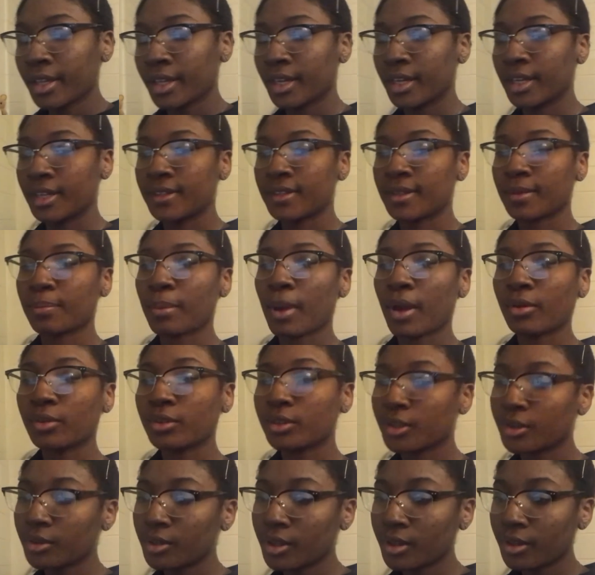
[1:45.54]
It's about
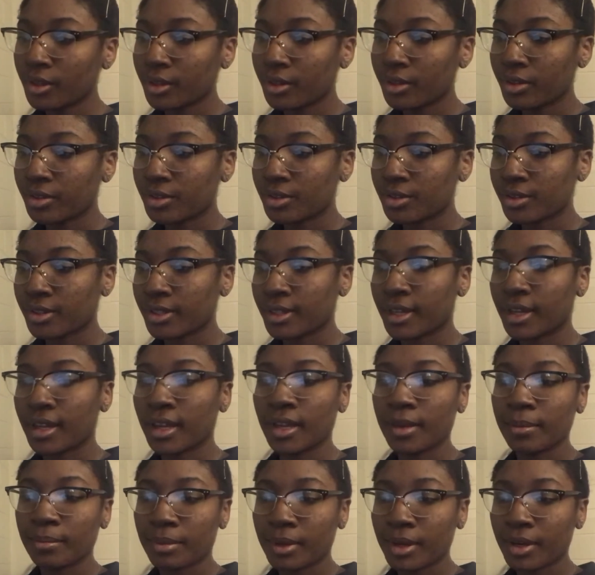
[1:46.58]
two young girls join the
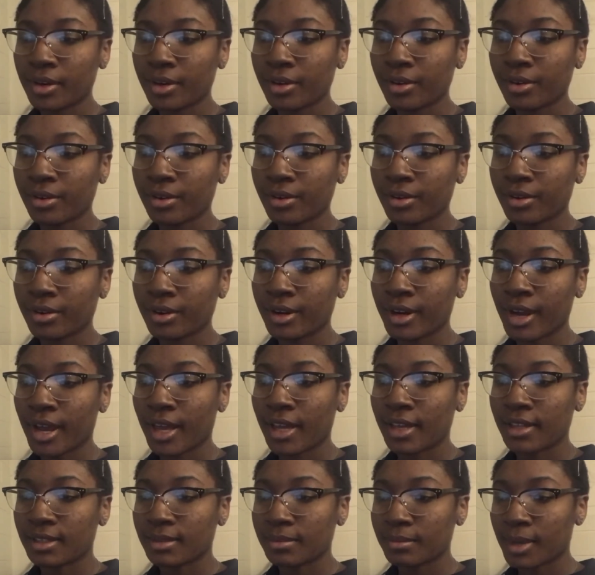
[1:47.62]
imperial court
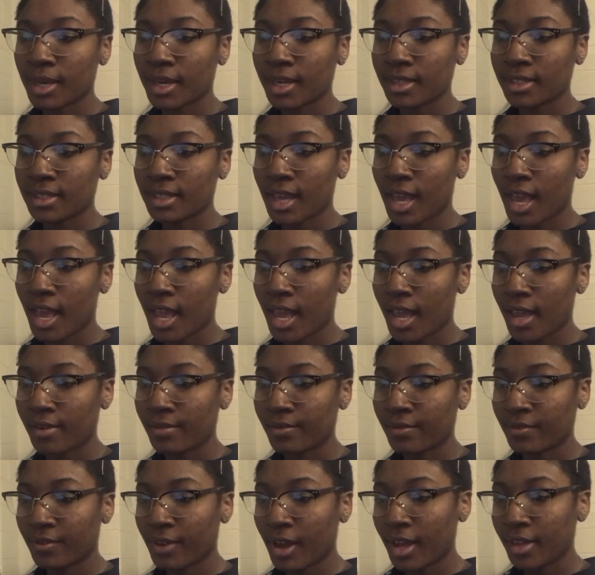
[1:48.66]
as maids
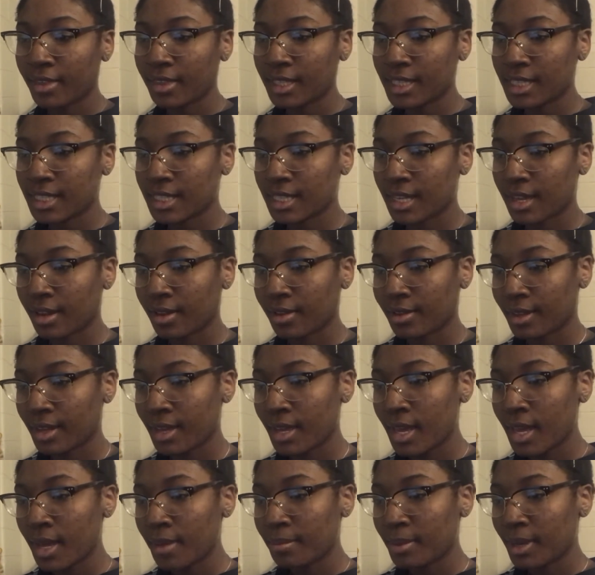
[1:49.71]
and find themselves
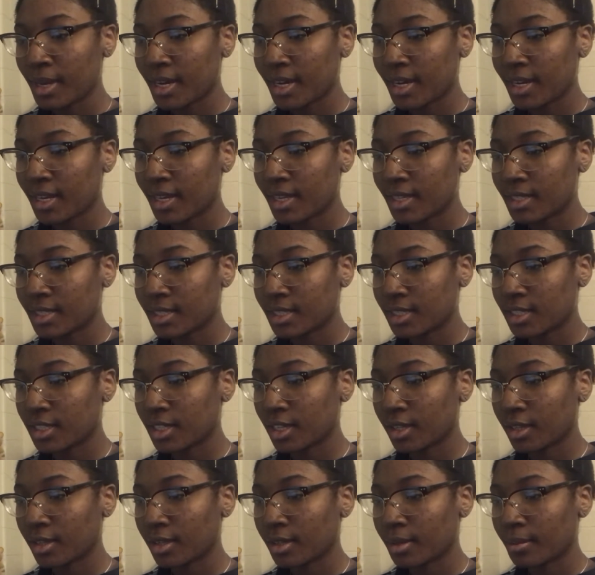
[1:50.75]
pitted against each
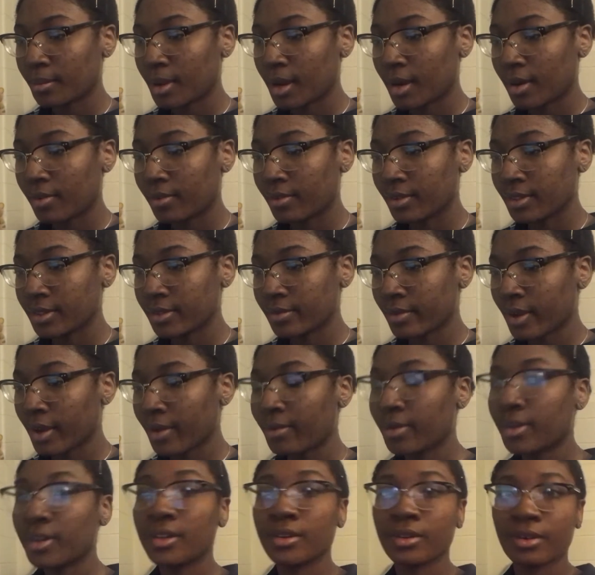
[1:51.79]
other in the battle for
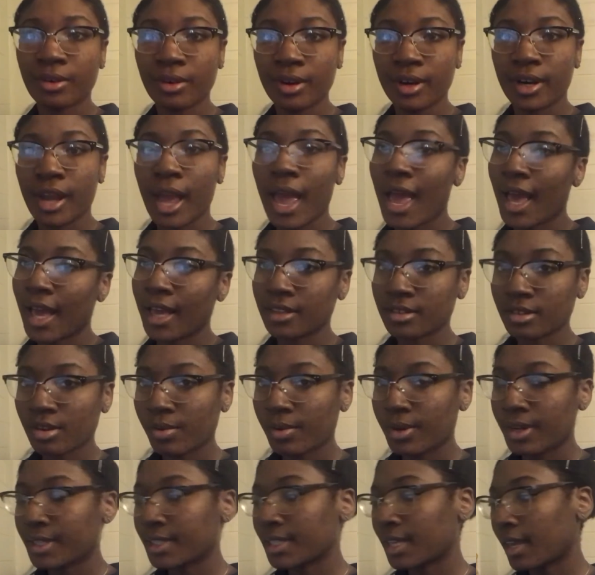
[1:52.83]
survival in the court. As
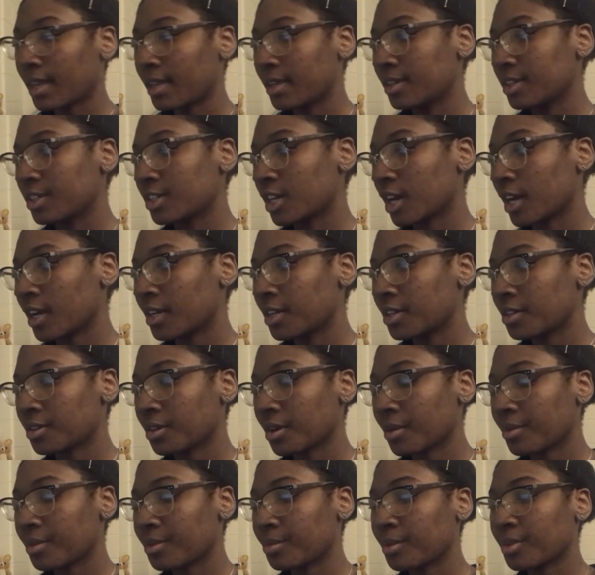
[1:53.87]
always in Chinese
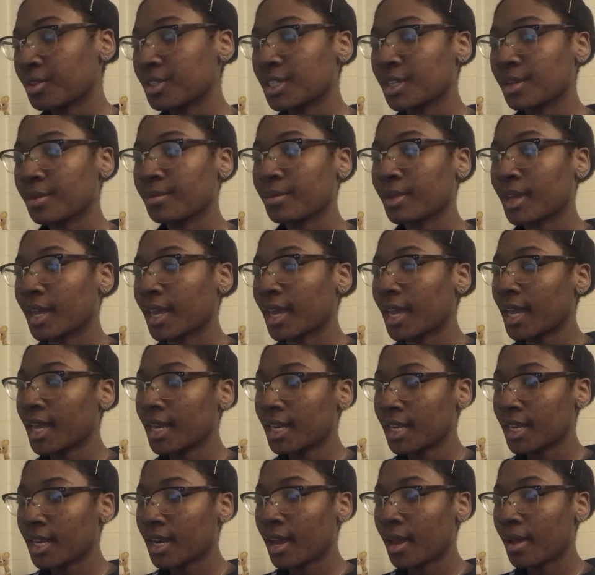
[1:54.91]
dramas, most of them like
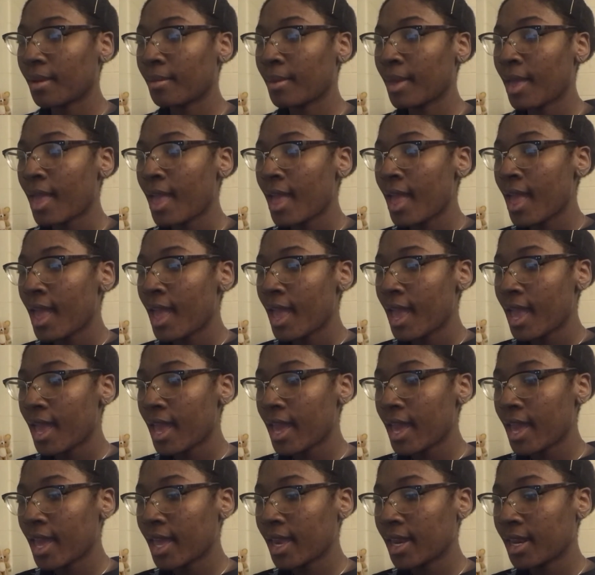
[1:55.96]
ended up
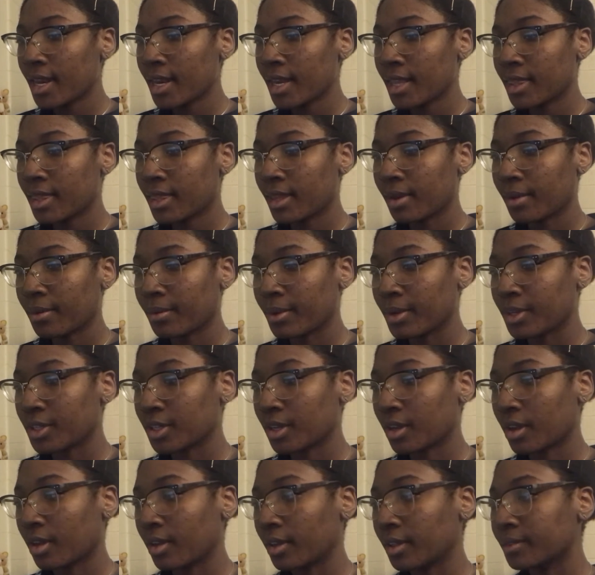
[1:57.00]
in the what you
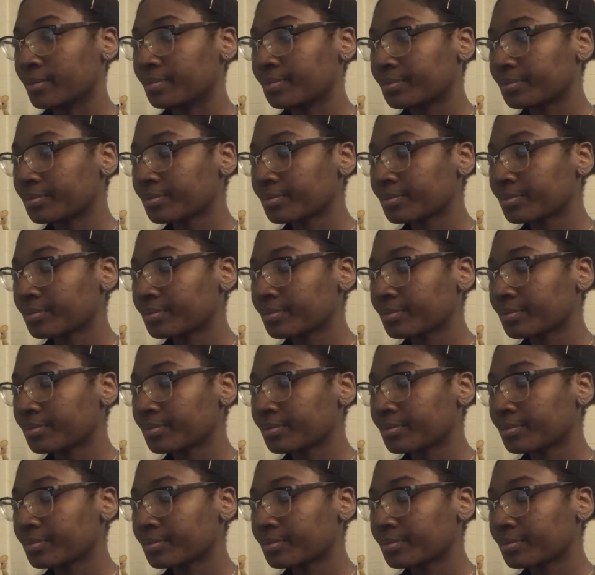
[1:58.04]
call it,